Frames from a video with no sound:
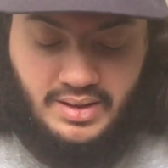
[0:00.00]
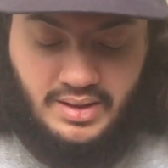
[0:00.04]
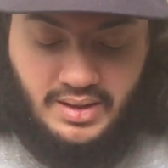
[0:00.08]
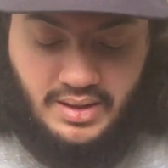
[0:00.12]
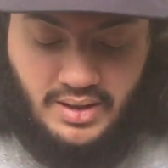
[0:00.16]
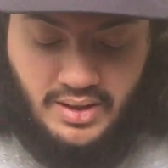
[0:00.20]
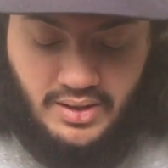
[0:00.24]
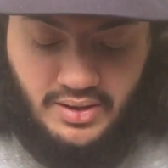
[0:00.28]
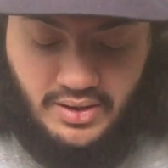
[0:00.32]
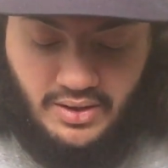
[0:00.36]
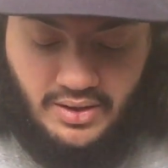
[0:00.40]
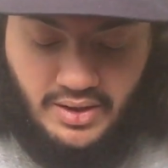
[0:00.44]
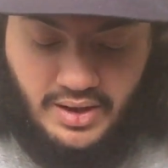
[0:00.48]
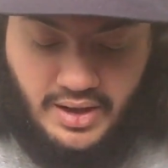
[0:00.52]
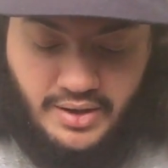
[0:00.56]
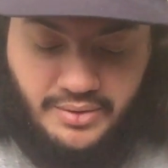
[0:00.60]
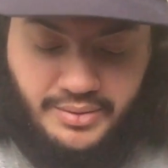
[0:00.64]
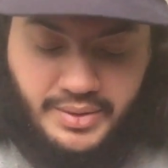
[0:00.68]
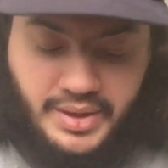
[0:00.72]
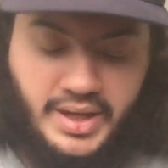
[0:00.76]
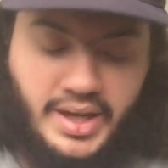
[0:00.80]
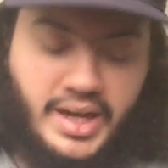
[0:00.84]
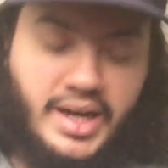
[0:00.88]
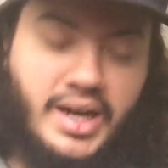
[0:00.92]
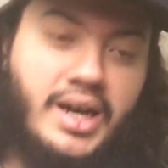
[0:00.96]
Also, now
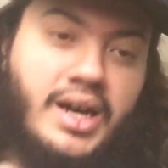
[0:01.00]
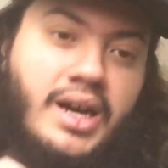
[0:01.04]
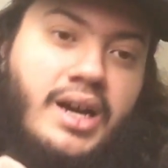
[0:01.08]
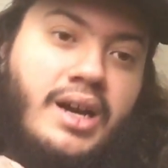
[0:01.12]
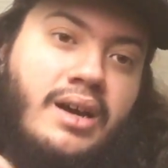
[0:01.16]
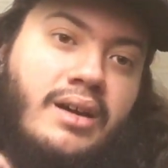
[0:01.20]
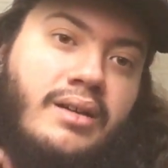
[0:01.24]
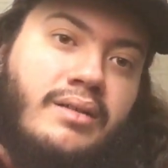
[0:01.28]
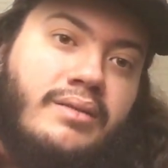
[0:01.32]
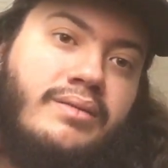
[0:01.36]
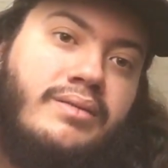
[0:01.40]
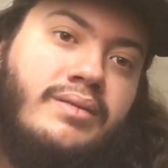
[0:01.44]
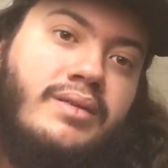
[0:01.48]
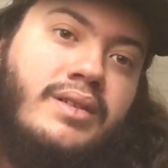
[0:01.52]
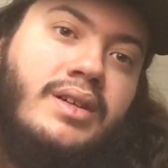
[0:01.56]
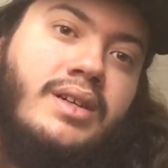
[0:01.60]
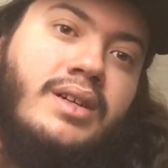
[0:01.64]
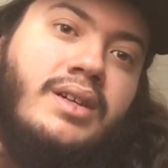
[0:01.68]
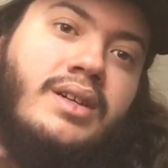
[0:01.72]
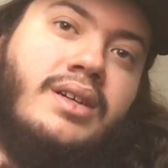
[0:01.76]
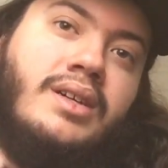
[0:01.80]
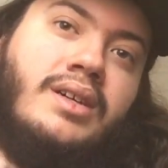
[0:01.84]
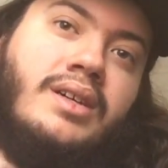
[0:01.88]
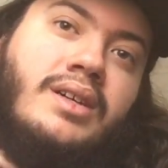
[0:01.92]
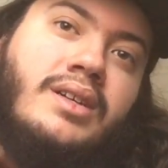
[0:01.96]
we're
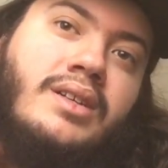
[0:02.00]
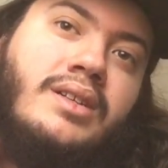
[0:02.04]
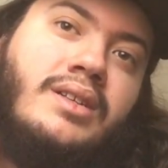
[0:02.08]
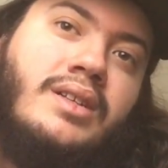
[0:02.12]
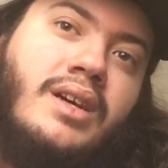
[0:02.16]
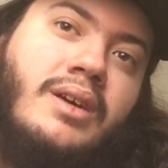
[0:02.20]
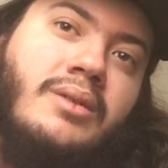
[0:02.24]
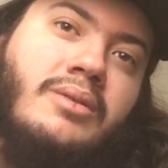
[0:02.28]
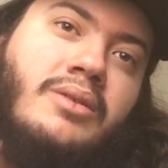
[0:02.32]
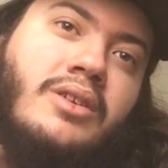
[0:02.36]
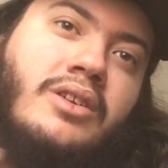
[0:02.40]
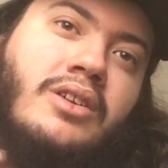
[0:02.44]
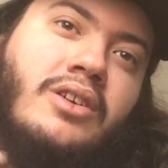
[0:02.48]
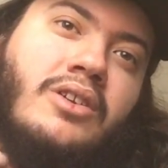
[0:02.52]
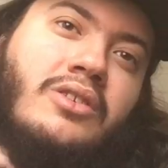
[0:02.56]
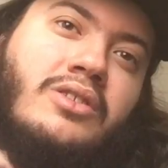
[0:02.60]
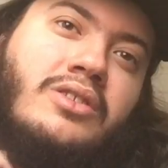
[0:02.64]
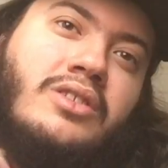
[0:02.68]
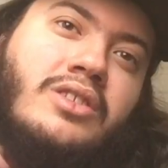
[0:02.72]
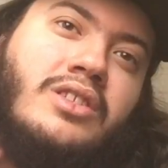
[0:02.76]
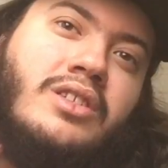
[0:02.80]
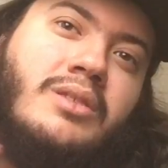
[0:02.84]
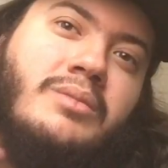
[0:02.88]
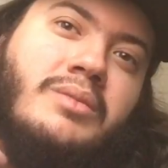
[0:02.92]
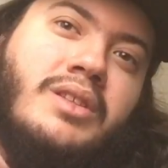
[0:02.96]
gonna go
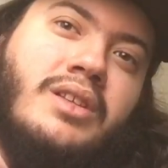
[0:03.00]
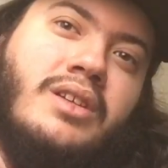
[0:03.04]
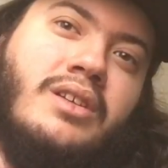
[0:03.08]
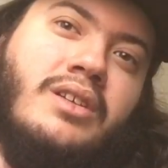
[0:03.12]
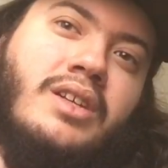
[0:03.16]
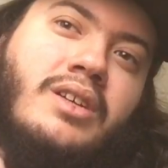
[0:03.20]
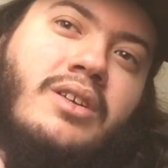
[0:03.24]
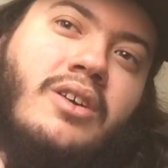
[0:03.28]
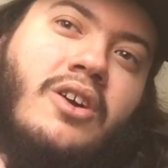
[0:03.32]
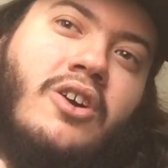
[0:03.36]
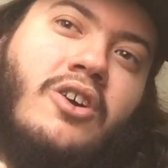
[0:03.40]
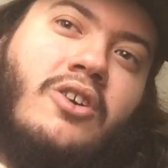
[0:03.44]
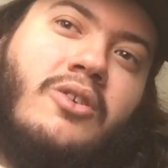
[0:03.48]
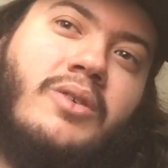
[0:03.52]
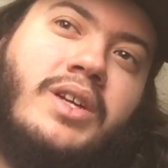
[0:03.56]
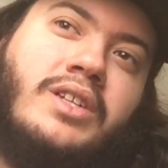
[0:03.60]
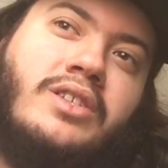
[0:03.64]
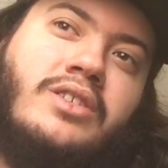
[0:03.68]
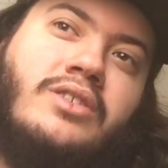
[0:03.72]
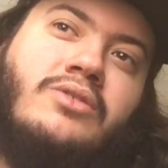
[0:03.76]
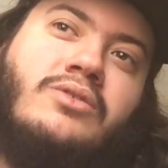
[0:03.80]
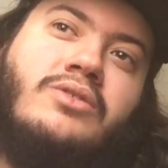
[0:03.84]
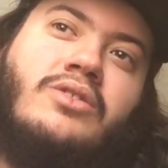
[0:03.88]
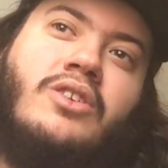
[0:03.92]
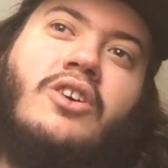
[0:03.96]
into some of the
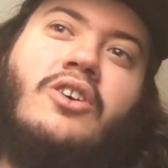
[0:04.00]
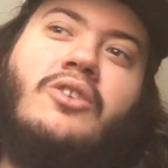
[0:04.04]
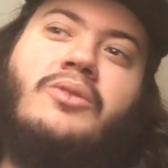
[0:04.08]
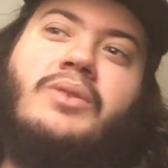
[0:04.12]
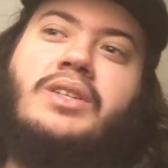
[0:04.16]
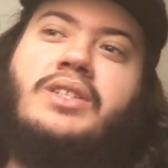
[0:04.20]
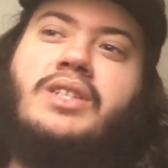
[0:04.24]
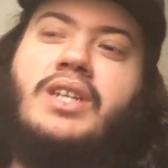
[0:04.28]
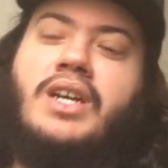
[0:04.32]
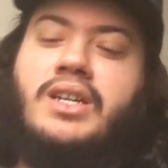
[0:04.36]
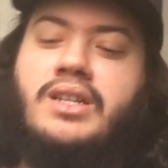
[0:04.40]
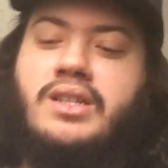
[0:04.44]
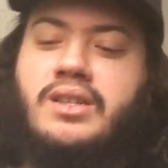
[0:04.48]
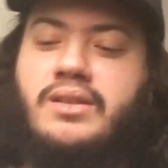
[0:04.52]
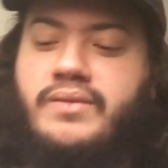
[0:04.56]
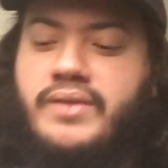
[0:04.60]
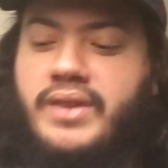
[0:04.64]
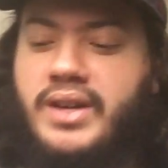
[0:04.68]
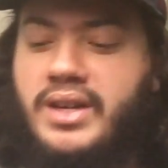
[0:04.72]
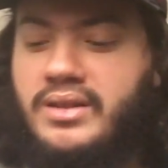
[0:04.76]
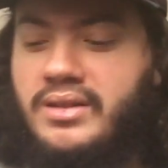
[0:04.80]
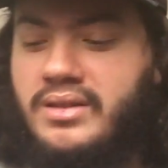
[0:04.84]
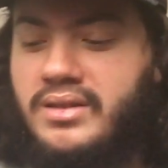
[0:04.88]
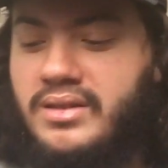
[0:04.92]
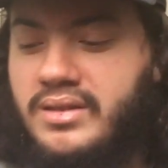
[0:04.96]
ROH news. ROH had an
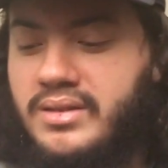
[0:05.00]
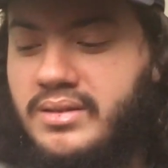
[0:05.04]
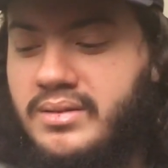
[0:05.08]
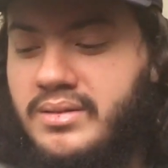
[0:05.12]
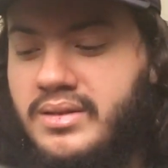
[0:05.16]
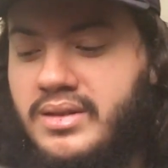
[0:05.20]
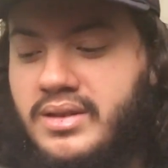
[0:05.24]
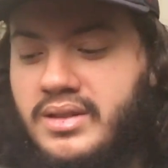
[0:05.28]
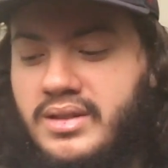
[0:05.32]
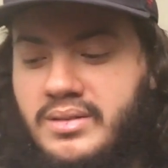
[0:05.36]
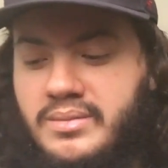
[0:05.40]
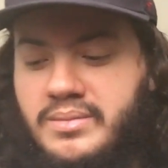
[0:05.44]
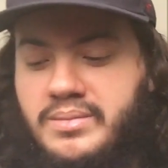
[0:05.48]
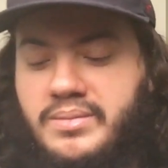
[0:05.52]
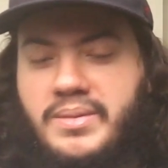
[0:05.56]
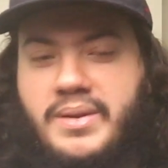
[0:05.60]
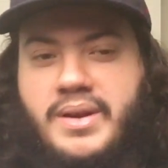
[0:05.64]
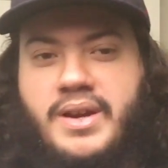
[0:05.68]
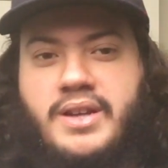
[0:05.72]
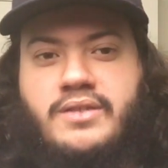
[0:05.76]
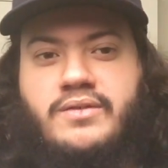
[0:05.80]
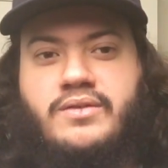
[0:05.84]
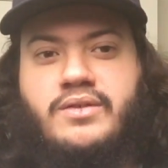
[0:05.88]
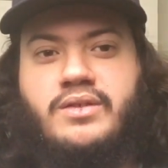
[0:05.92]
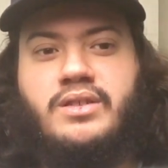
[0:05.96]
event.
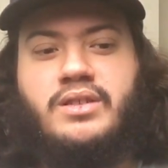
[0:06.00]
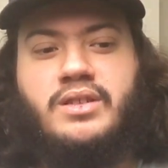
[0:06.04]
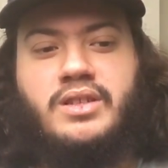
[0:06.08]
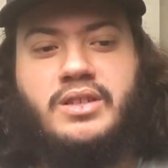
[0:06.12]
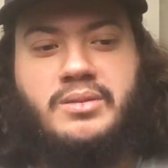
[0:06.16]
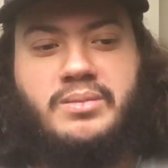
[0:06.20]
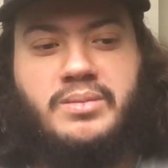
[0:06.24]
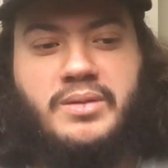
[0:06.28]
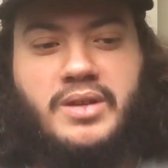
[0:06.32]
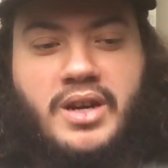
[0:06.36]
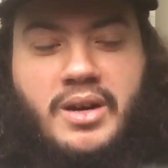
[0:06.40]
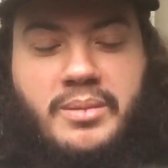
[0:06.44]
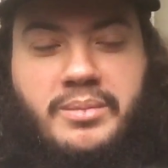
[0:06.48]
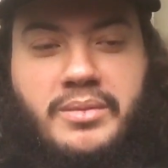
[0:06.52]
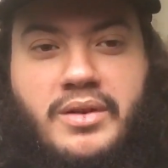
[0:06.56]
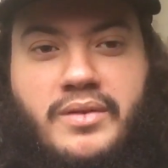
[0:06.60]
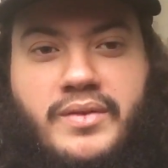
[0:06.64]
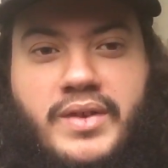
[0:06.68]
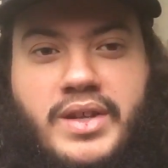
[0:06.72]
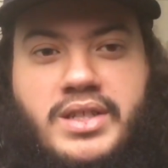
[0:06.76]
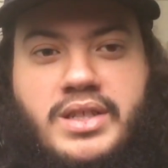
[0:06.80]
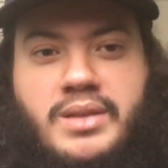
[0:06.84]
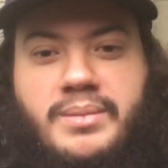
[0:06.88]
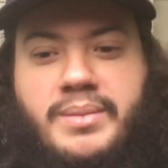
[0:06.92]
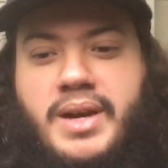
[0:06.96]
These couple
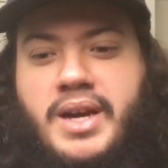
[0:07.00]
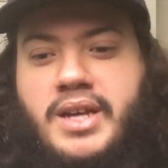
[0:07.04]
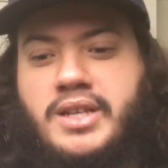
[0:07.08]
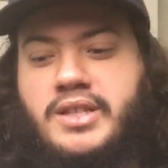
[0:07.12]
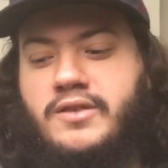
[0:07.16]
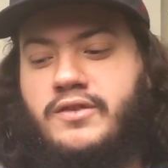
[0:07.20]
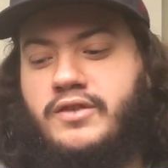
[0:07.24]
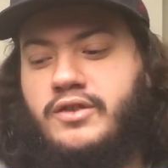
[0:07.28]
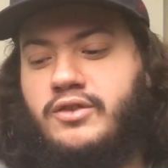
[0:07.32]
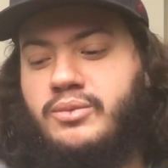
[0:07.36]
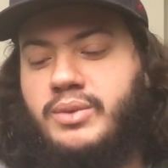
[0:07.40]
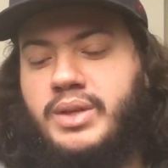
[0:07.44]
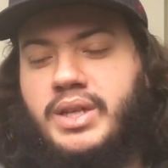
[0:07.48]
events the past few